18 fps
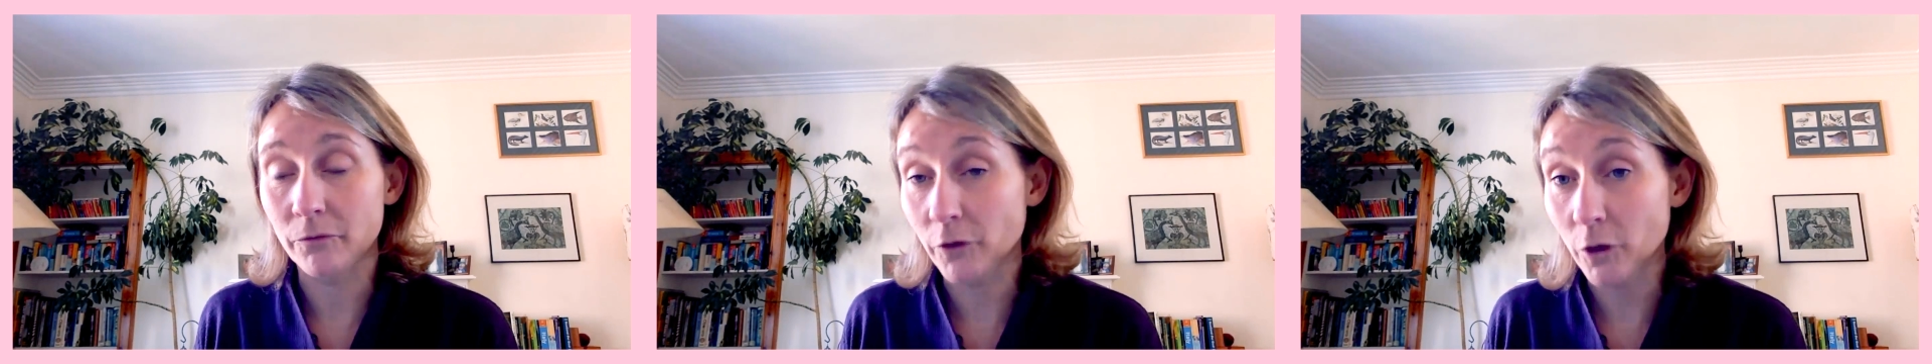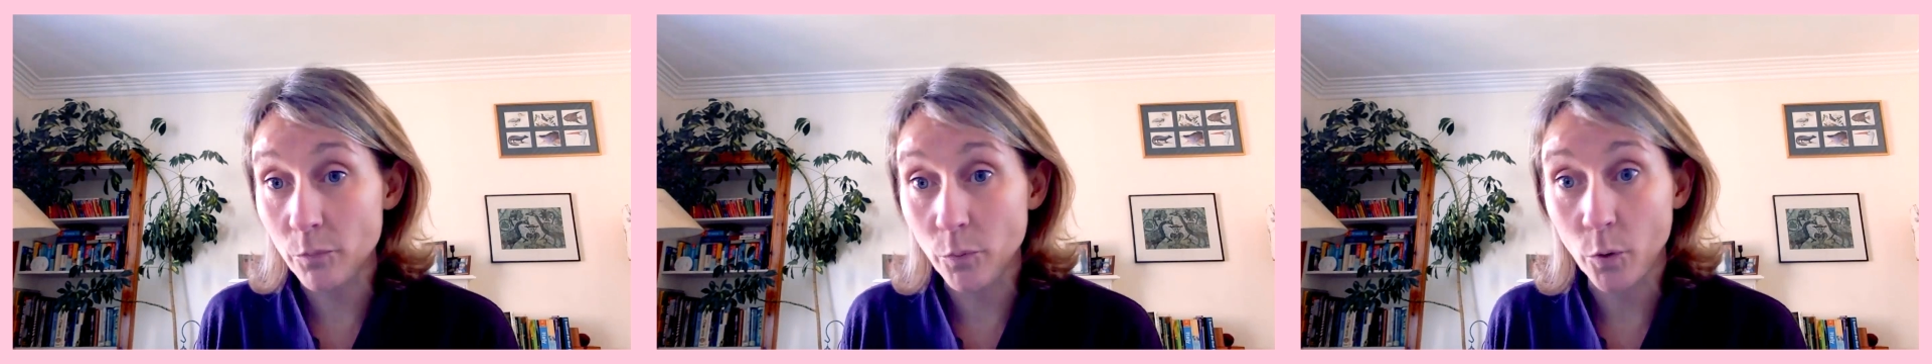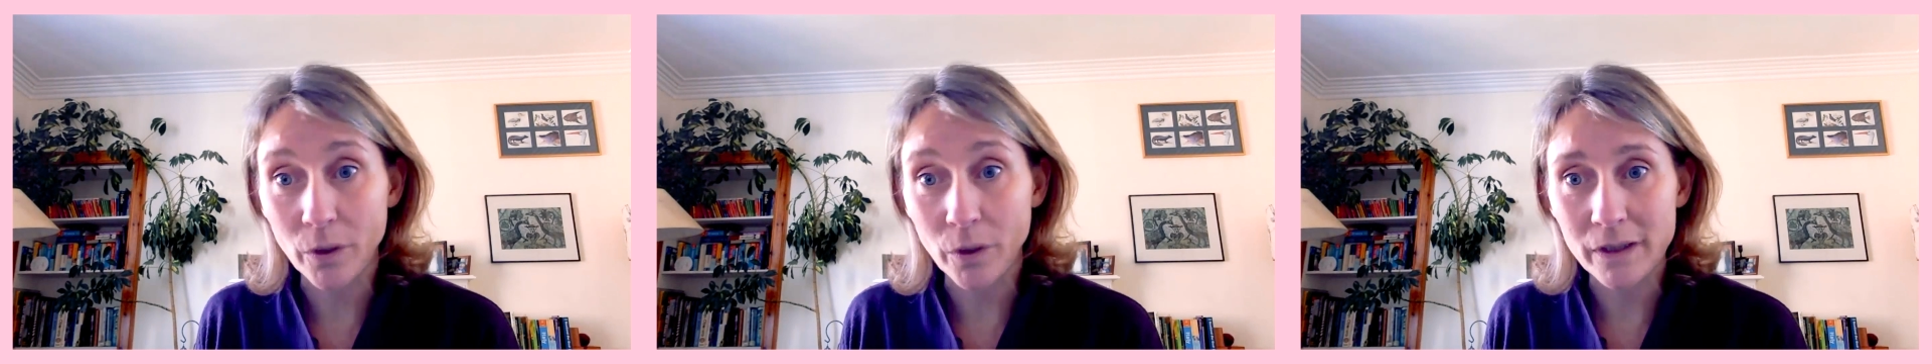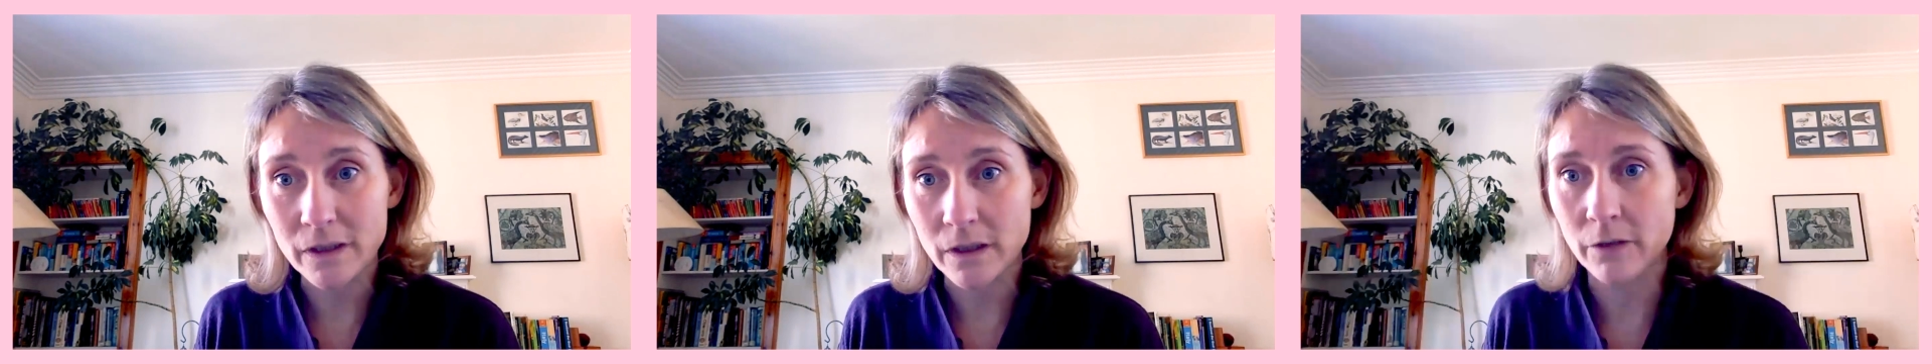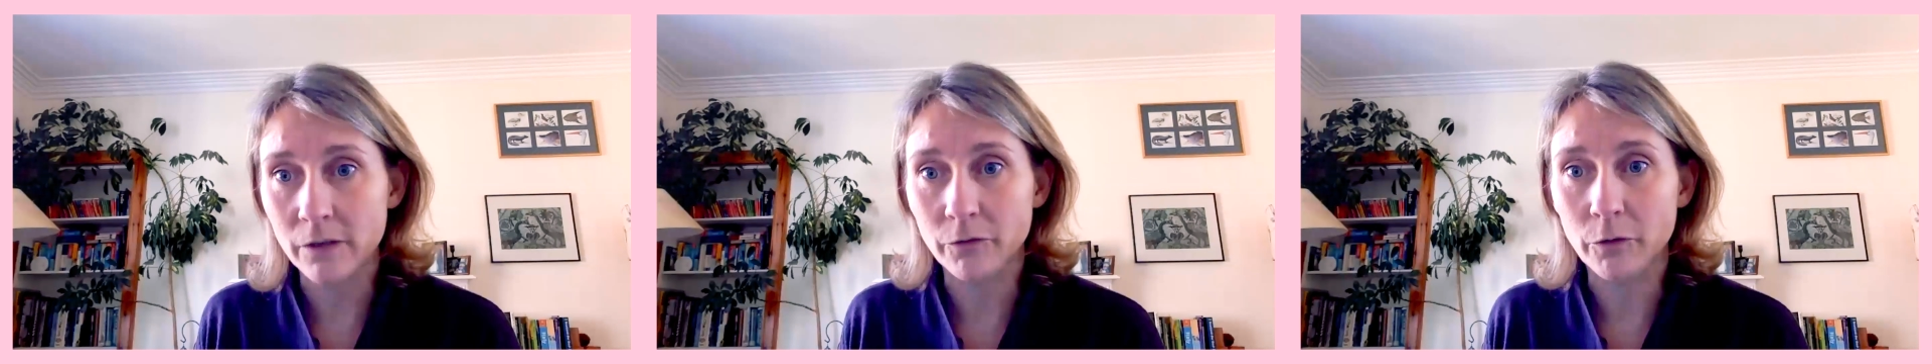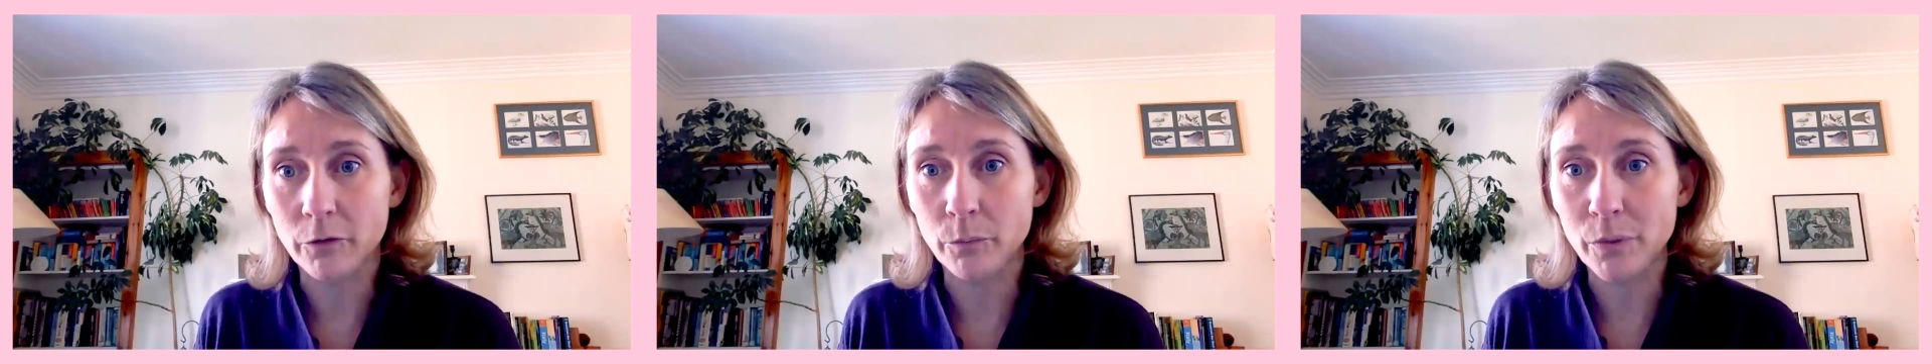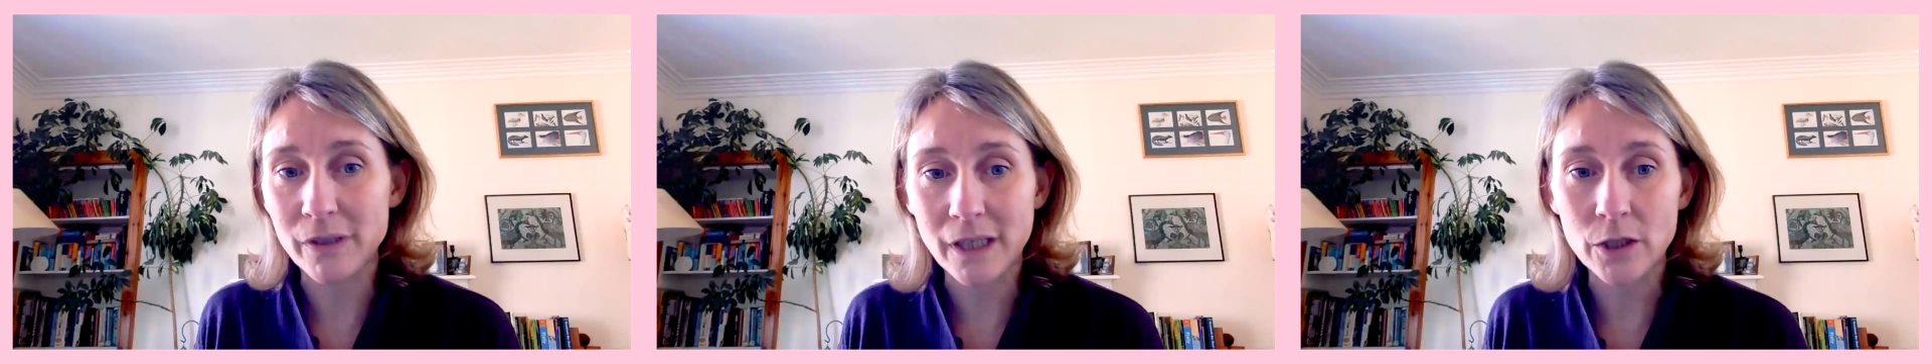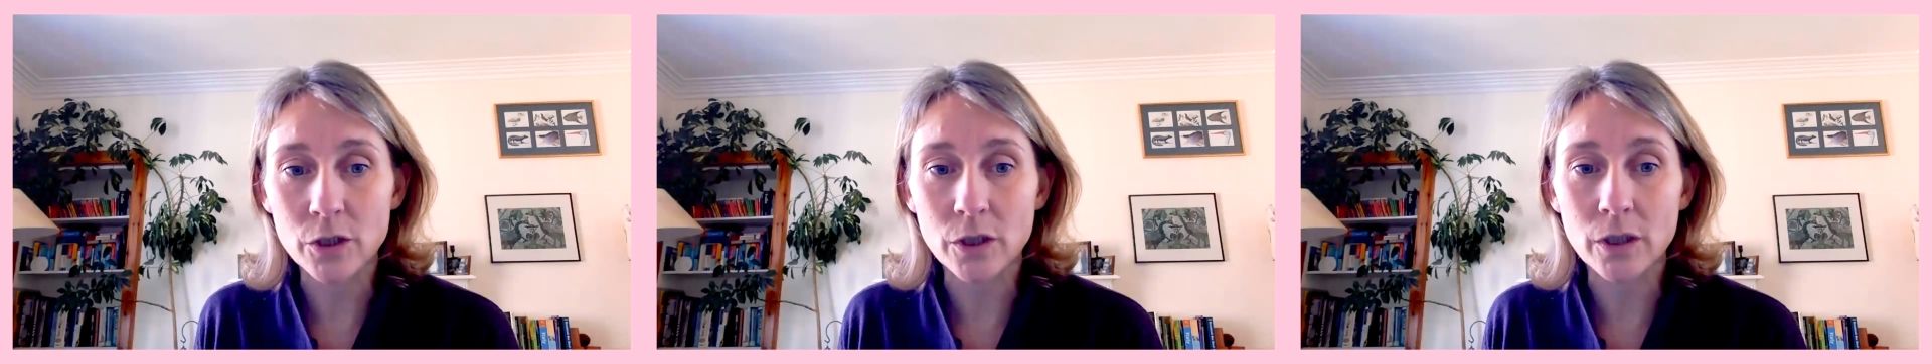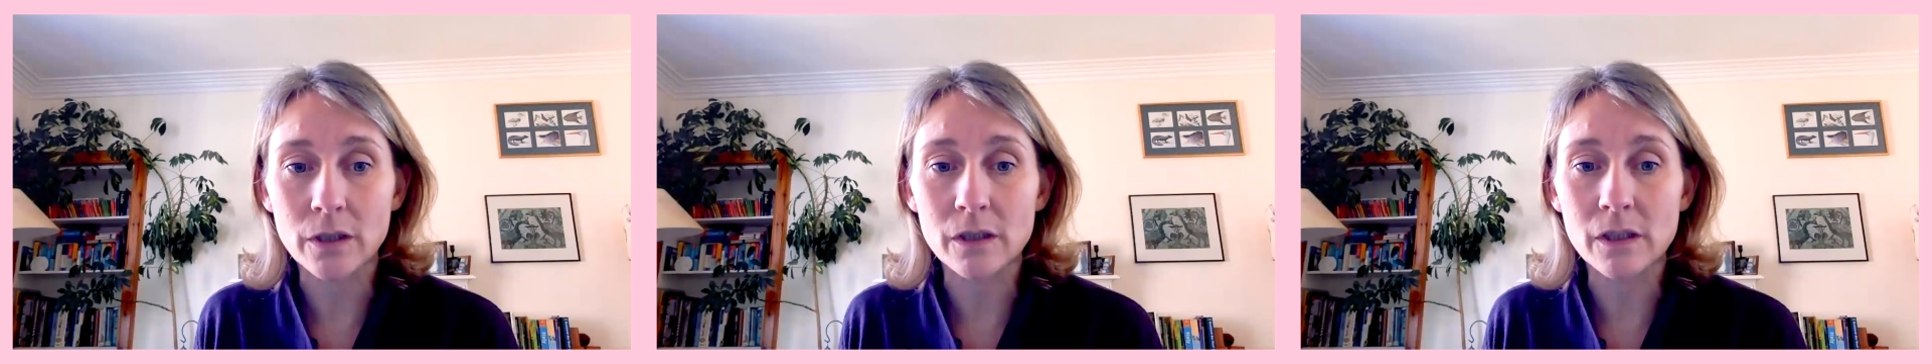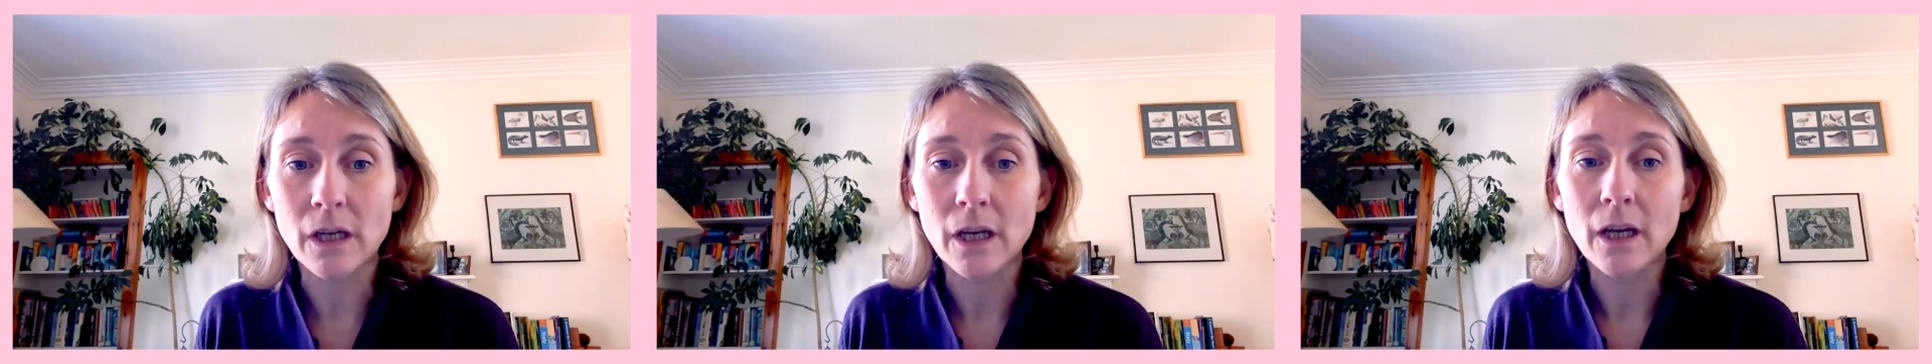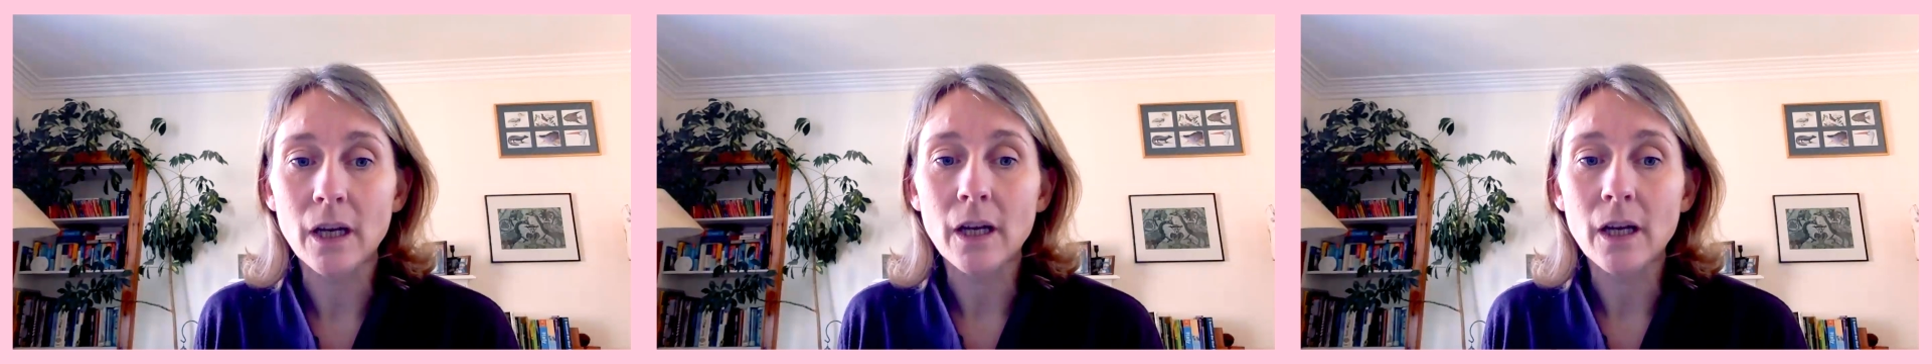viewpoints and different positions